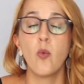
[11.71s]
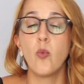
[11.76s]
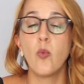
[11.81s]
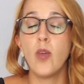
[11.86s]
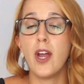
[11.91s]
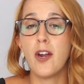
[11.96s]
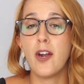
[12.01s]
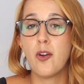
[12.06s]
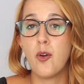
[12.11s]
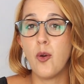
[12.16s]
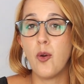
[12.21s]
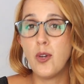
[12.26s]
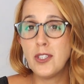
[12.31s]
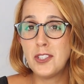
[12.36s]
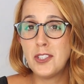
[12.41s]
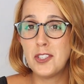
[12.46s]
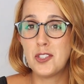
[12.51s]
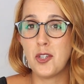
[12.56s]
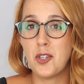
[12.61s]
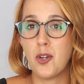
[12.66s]
we are going
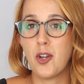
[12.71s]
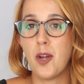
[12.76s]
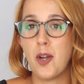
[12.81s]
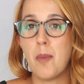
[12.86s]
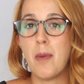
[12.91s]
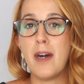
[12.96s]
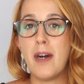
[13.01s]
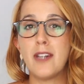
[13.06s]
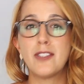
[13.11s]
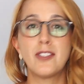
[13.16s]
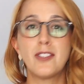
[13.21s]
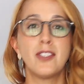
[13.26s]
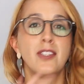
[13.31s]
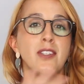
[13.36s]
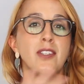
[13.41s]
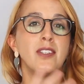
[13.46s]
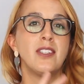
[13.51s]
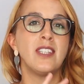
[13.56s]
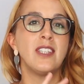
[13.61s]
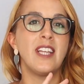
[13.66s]
to talk about
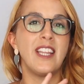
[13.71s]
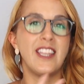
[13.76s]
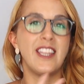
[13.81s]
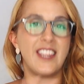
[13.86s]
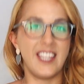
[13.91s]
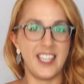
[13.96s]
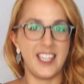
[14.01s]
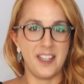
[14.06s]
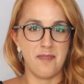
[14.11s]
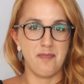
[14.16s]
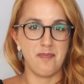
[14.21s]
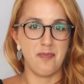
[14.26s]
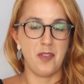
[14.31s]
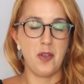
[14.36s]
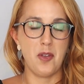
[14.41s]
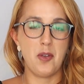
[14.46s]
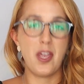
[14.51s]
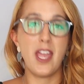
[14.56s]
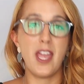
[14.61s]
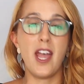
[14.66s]
the.
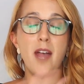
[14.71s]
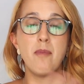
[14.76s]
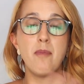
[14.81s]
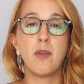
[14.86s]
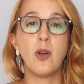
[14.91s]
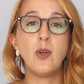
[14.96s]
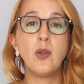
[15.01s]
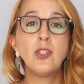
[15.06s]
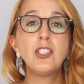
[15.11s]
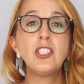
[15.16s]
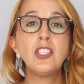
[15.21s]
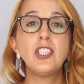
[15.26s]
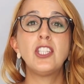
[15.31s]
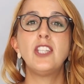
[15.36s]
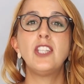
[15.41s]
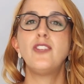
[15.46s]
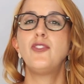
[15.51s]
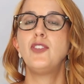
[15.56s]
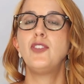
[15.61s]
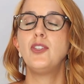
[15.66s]
Okay, I'm going to
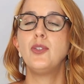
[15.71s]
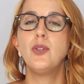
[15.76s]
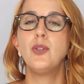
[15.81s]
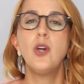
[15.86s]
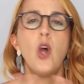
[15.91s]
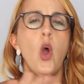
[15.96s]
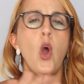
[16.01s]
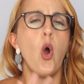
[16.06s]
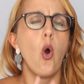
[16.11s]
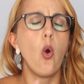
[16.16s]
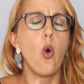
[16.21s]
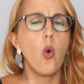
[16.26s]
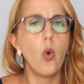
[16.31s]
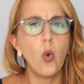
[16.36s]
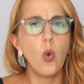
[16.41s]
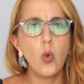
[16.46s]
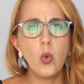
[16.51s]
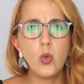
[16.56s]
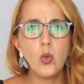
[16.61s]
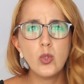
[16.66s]
give you
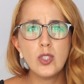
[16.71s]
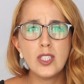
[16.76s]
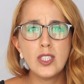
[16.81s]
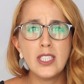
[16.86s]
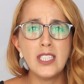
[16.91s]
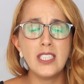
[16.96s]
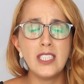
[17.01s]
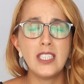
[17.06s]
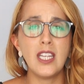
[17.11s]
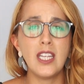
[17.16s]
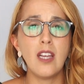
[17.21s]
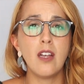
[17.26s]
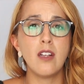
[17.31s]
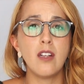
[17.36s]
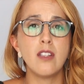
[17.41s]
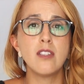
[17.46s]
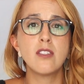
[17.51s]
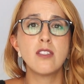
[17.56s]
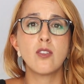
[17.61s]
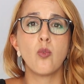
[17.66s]
all the
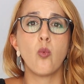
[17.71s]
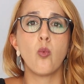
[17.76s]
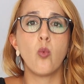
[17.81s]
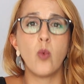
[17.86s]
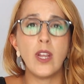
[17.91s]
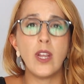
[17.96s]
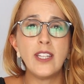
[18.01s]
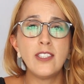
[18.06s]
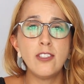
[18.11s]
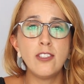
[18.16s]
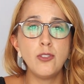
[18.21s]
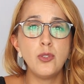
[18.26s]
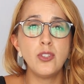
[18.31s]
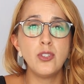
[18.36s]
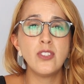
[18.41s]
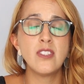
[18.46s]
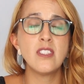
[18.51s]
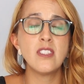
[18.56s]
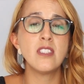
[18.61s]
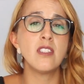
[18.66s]
details, when to
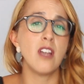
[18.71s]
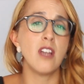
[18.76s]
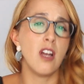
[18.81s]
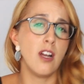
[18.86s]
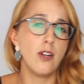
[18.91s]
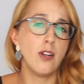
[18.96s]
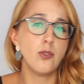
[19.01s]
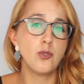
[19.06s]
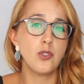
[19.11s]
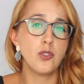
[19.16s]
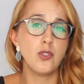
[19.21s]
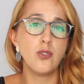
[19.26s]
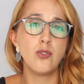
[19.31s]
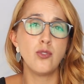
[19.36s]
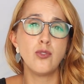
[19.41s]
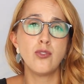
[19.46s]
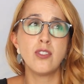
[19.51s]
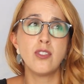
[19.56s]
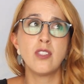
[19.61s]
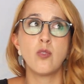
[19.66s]
use it, how to
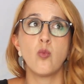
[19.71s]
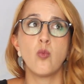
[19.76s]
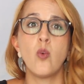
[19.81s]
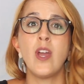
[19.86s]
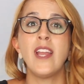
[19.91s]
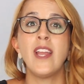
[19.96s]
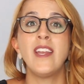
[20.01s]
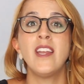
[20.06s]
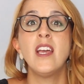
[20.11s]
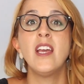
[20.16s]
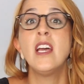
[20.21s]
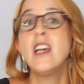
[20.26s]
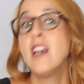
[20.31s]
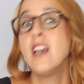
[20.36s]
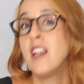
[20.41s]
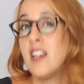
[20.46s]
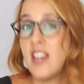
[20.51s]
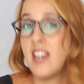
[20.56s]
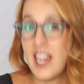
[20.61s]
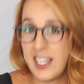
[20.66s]
use it, when
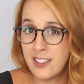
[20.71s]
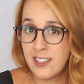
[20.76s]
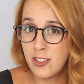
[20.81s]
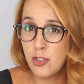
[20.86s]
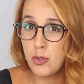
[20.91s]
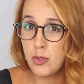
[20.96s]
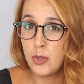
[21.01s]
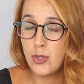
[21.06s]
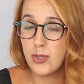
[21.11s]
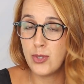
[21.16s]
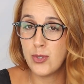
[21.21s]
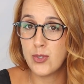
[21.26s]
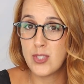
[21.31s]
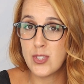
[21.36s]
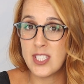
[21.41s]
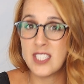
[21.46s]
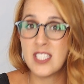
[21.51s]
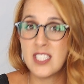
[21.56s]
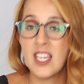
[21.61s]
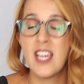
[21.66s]
not to use
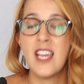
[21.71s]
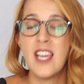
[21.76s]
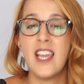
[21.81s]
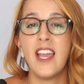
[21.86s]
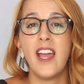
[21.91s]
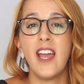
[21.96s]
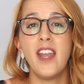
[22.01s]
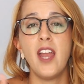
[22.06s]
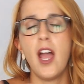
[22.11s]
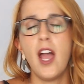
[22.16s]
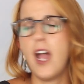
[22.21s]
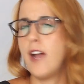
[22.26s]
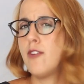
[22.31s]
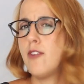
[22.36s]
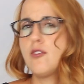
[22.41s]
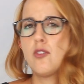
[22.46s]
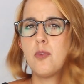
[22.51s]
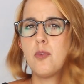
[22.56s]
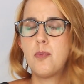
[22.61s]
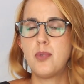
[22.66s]
it, and how
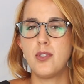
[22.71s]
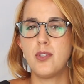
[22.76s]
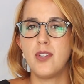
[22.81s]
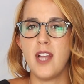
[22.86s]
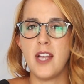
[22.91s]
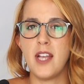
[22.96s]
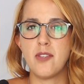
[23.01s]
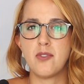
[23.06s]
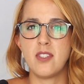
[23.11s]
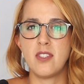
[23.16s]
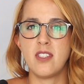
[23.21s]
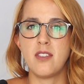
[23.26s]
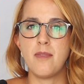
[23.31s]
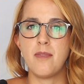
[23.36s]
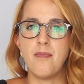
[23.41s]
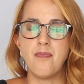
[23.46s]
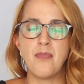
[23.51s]
to pronounce it.